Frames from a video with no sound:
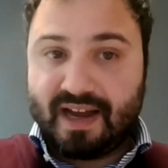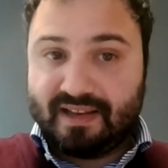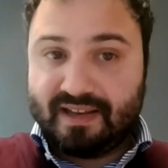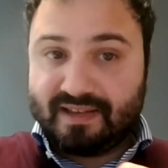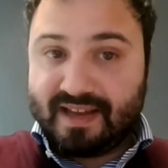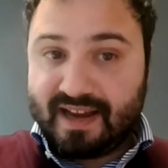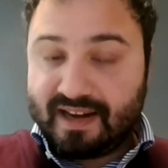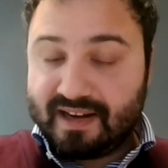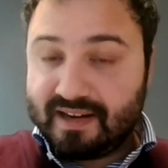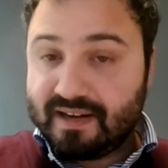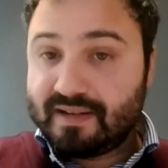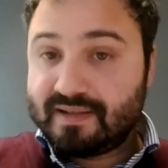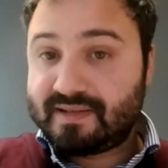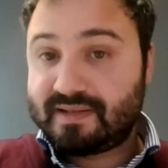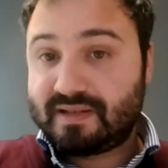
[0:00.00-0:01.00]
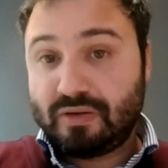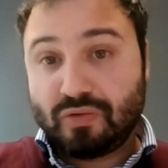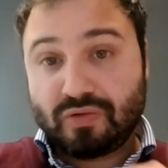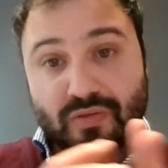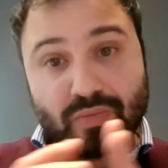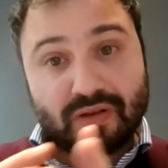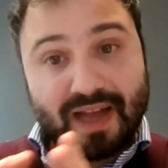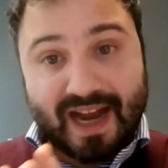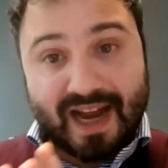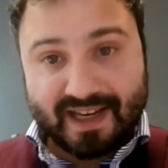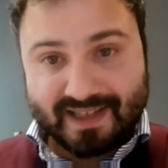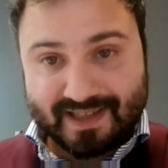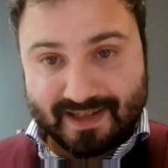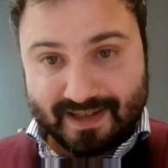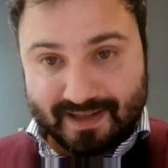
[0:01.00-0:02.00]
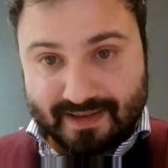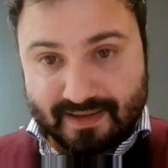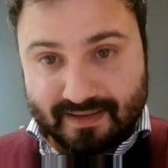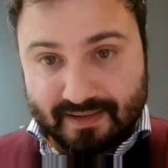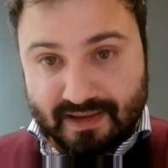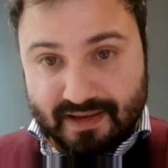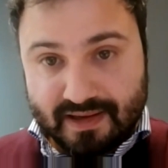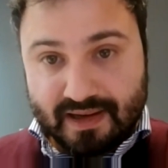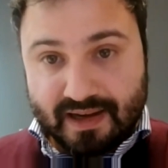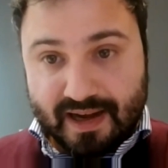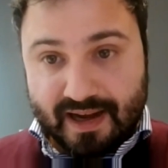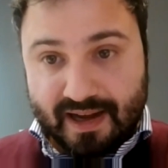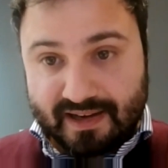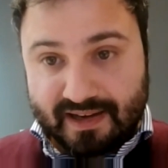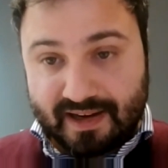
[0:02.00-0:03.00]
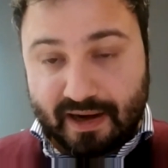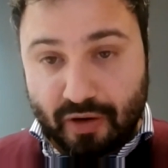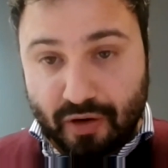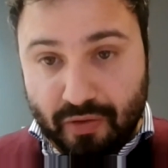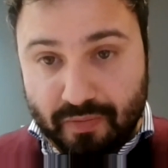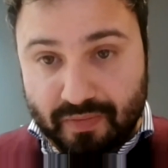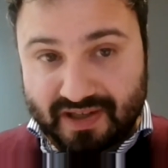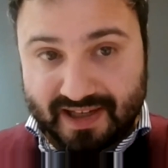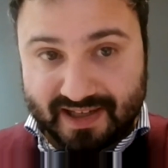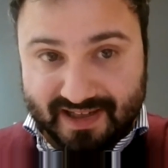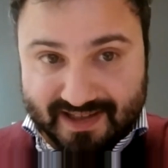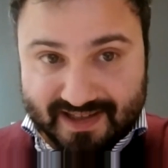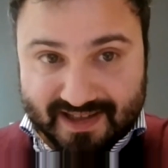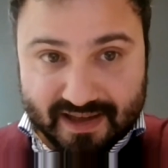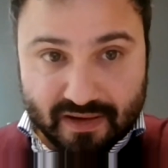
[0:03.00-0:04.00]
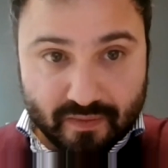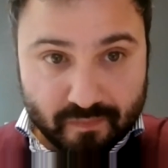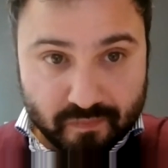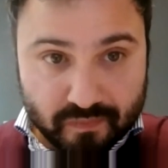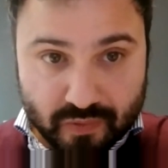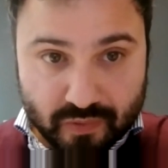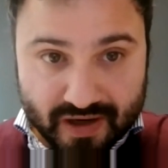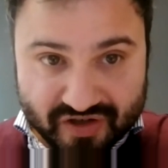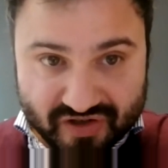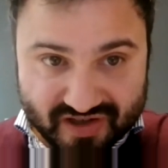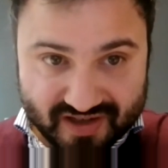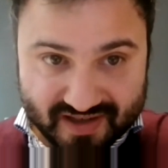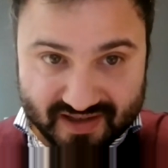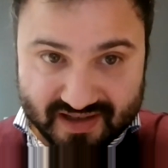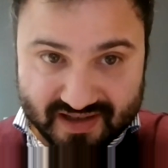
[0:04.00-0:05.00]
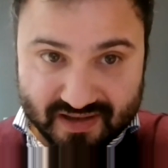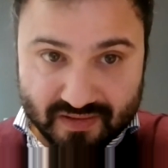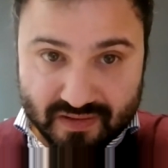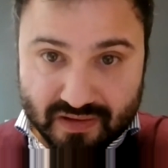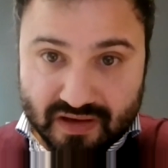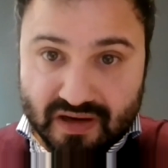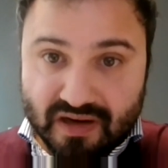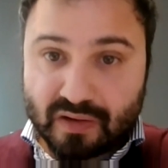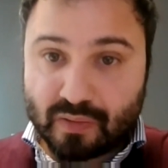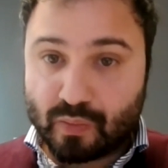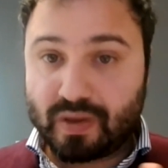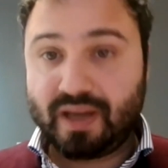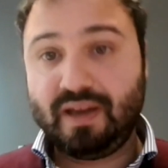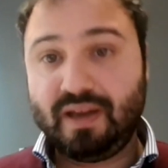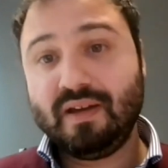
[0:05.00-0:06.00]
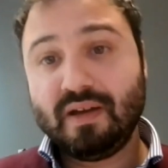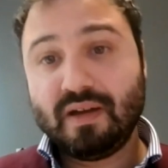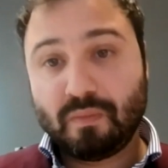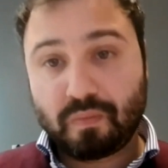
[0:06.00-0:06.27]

and then suitable answers. And I hope that the set of questions we